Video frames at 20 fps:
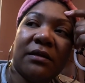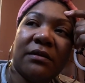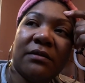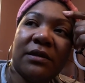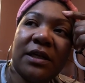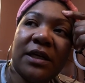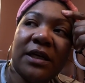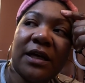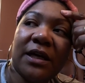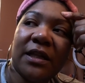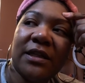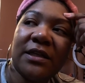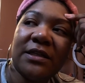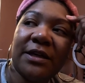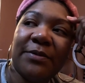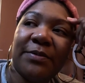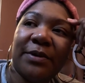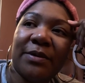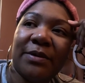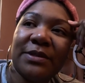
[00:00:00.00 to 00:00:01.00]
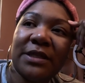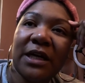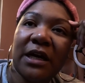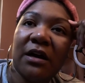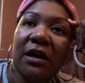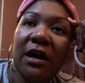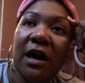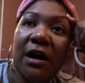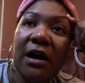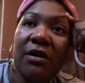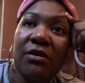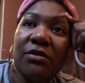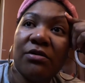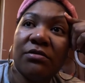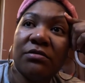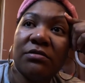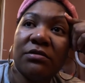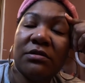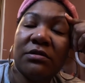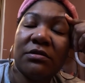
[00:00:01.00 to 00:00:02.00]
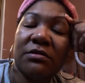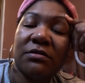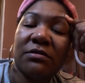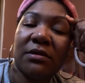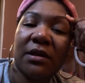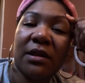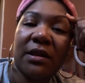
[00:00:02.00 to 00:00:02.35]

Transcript: the other day when I was at her house